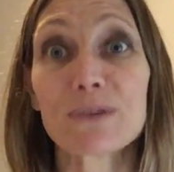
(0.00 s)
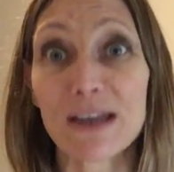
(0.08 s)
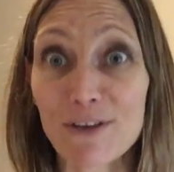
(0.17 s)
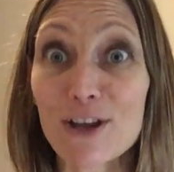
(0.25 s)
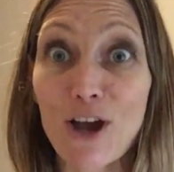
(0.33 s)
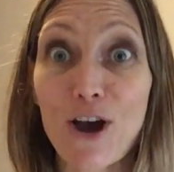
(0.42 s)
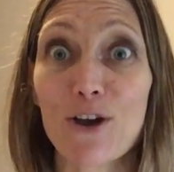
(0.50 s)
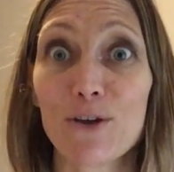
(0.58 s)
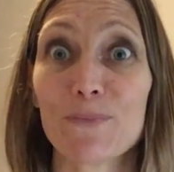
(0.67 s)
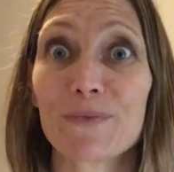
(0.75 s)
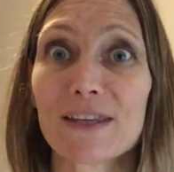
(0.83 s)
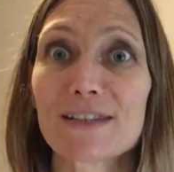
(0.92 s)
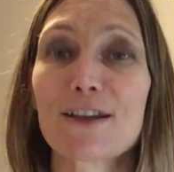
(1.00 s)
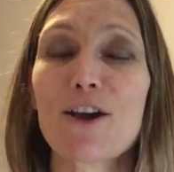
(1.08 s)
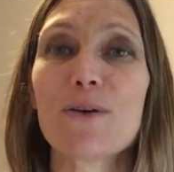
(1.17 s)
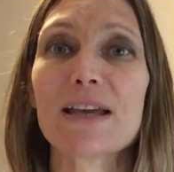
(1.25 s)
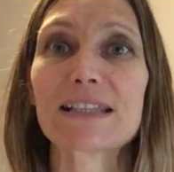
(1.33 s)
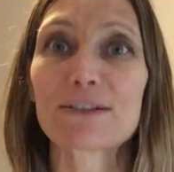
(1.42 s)
give it a go. So
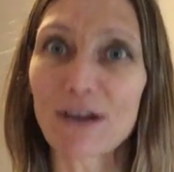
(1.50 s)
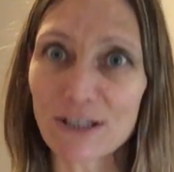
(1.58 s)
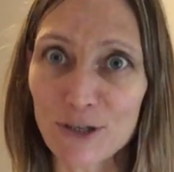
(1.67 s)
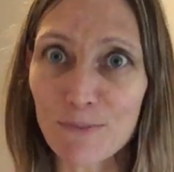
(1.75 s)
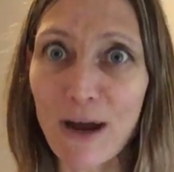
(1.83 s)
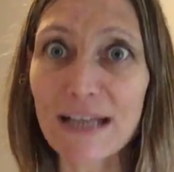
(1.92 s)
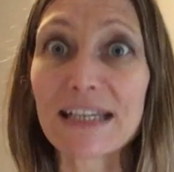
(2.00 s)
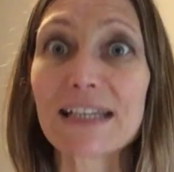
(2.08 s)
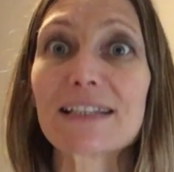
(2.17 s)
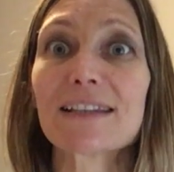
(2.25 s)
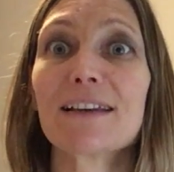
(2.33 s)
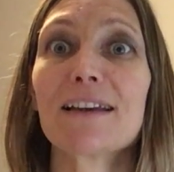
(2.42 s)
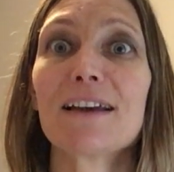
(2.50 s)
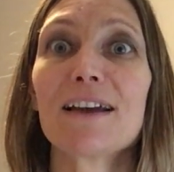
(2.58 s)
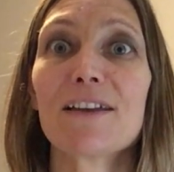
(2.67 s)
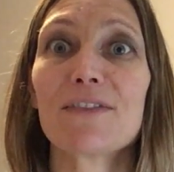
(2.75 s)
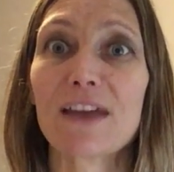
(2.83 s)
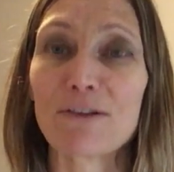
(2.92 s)
it's gratitude practice,
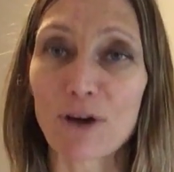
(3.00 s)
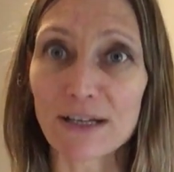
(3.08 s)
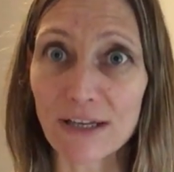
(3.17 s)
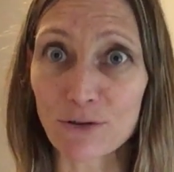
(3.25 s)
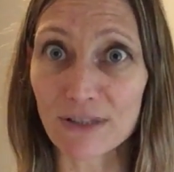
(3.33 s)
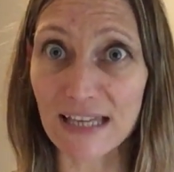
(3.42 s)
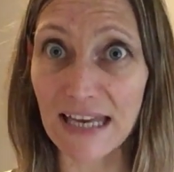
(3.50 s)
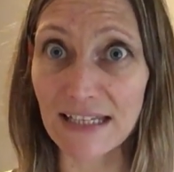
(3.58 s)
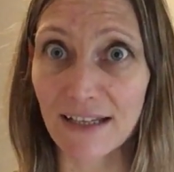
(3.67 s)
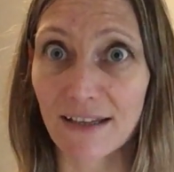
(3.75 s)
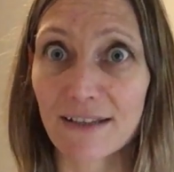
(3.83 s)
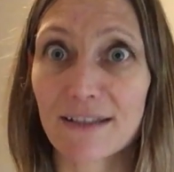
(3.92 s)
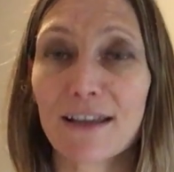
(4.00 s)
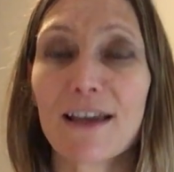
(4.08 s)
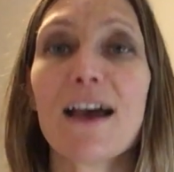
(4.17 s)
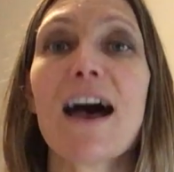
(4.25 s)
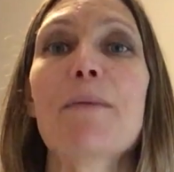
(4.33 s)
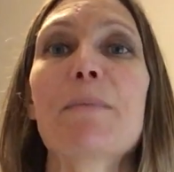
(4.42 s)
then write down your intentions
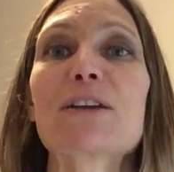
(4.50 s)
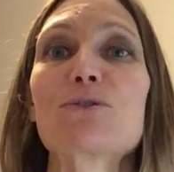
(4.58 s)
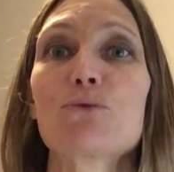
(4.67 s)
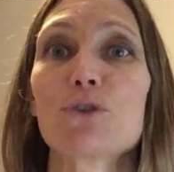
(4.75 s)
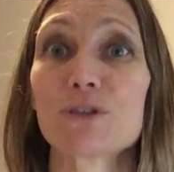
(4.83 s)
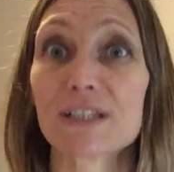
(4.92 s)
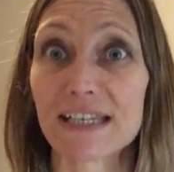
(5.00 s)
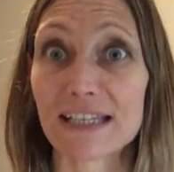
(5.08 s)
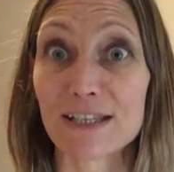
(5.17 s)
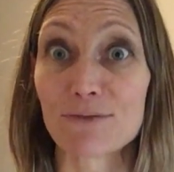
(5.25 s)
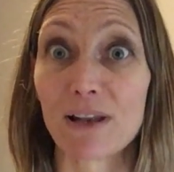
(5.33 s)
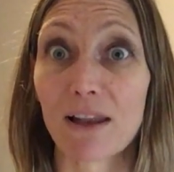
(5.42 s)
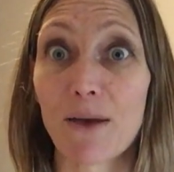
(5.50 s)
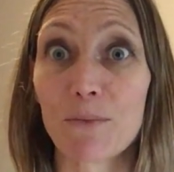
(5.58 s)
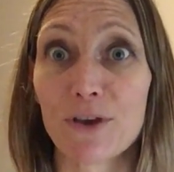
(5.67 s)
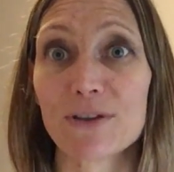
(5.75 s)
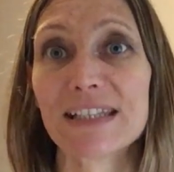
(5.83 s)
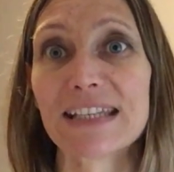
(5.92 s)
and make sure all your decisions are in line
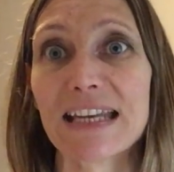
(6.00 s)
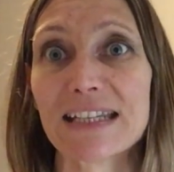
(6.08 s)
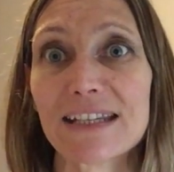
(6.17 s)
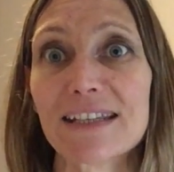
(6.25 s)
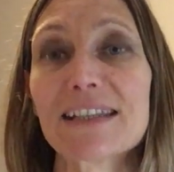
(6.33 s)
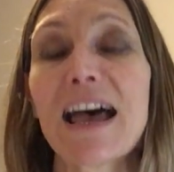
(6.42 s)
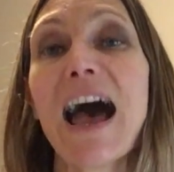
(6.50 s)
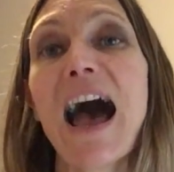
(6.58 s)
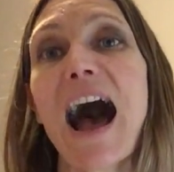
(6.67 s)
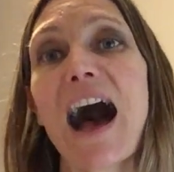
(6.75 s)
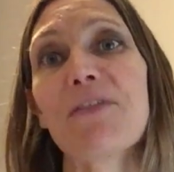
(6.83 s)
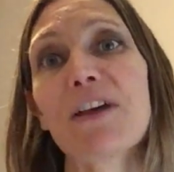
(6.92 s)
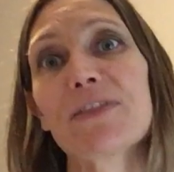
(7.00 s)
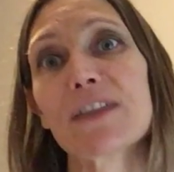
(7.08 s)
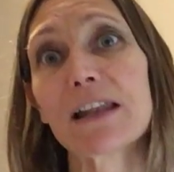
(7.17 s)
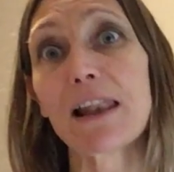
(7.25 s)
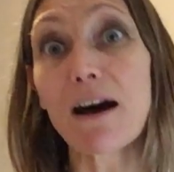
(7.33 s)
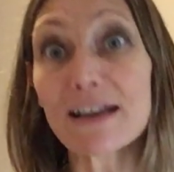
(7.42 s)
with those intentions. And then
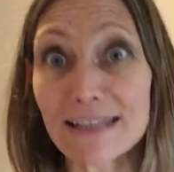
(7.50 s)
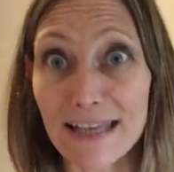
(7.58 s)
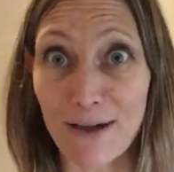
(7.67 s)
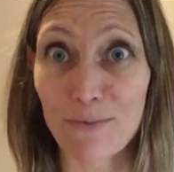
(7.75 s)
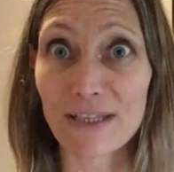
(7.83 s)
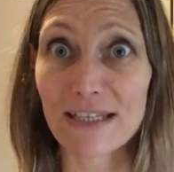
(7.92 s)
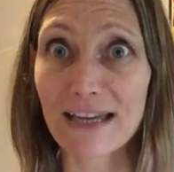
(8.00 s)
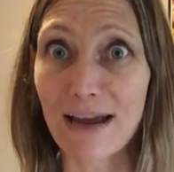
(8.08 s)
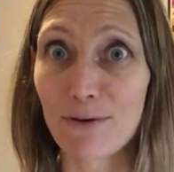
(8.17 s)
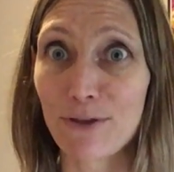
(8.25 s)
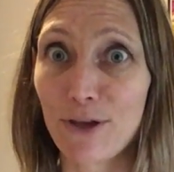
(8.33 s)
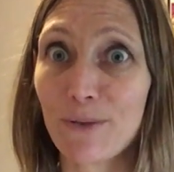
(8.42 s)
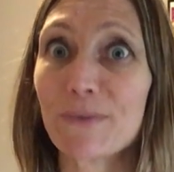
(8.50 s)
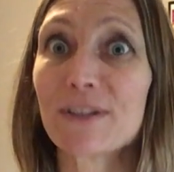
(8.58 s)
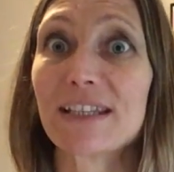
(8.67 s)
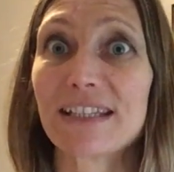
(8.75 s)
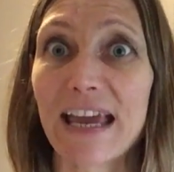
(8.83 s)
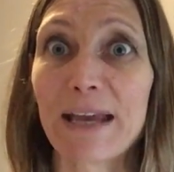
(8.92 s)
the last thing I want to share with you
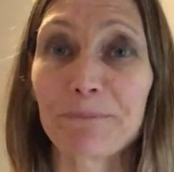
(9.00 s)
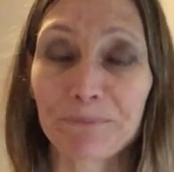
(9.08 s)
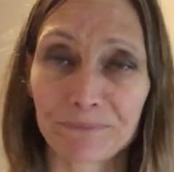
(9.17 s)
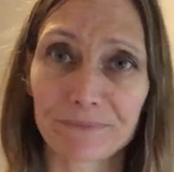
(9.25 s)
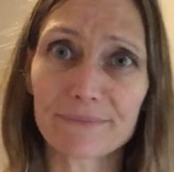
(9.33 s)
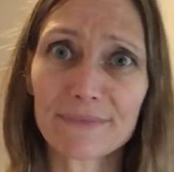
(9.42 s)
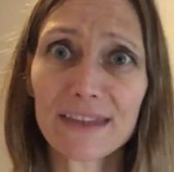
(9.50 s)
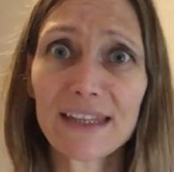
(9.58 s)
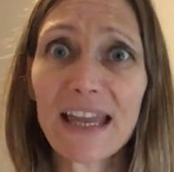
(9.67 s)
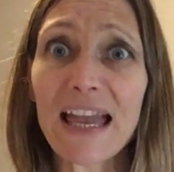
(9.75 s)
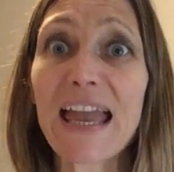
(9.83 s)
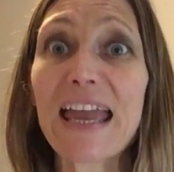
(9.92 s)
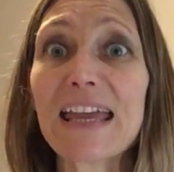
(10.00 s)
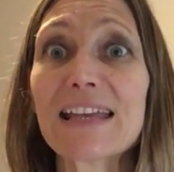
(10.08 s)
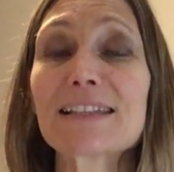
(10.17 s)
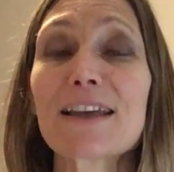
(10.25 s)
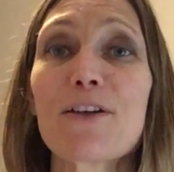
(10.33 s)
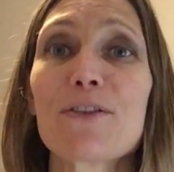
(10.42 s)
today
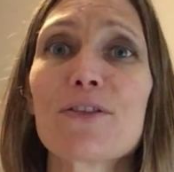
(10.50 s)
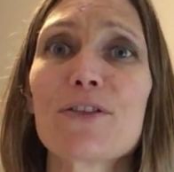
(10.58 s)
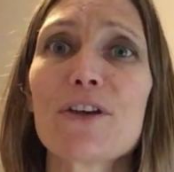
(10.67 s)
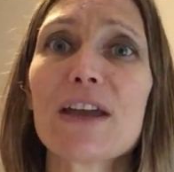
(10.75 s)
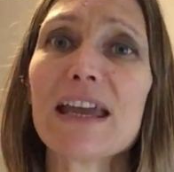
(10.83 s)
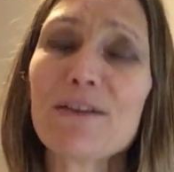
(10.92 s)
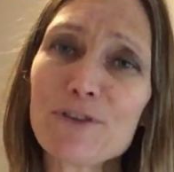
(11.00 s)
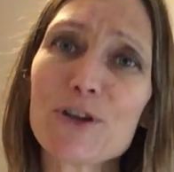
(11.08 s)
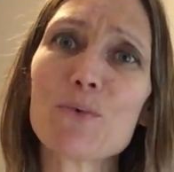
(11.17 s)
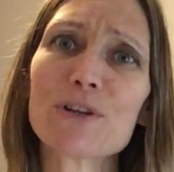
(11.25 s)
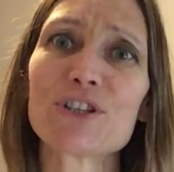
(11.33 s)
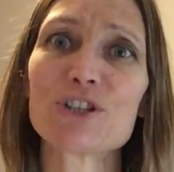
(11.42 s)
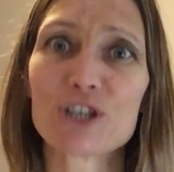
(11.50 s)
is that if you want to